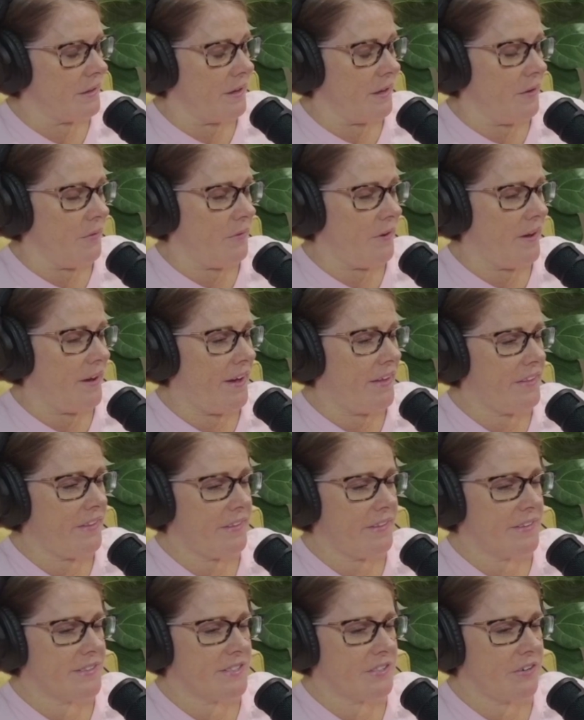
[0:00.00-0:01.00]
Well, I
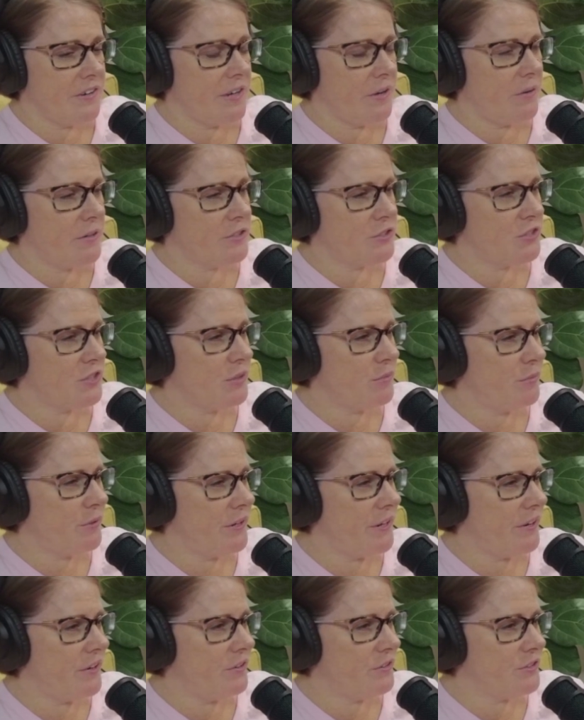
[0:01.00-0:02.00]
think that's a great question to
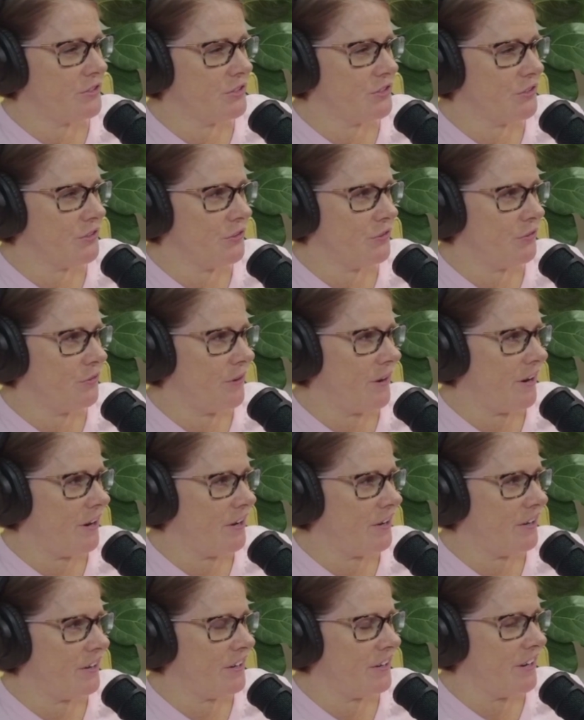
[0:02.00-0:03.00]
put out to
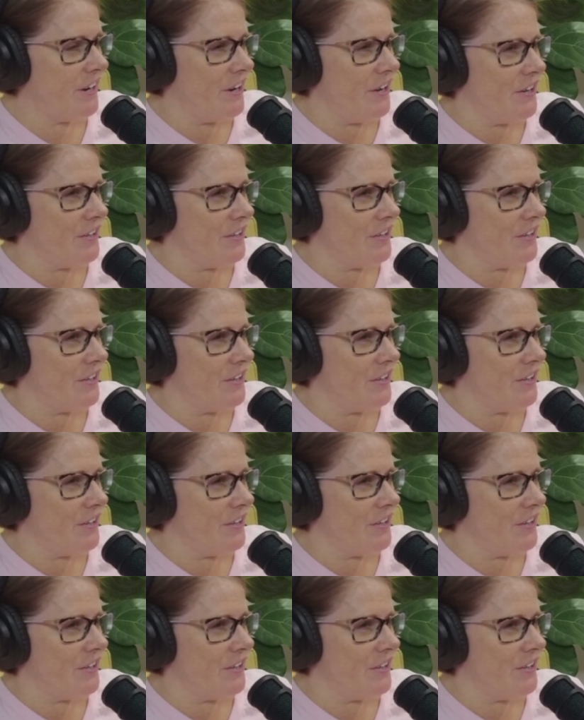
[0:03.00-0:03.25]
our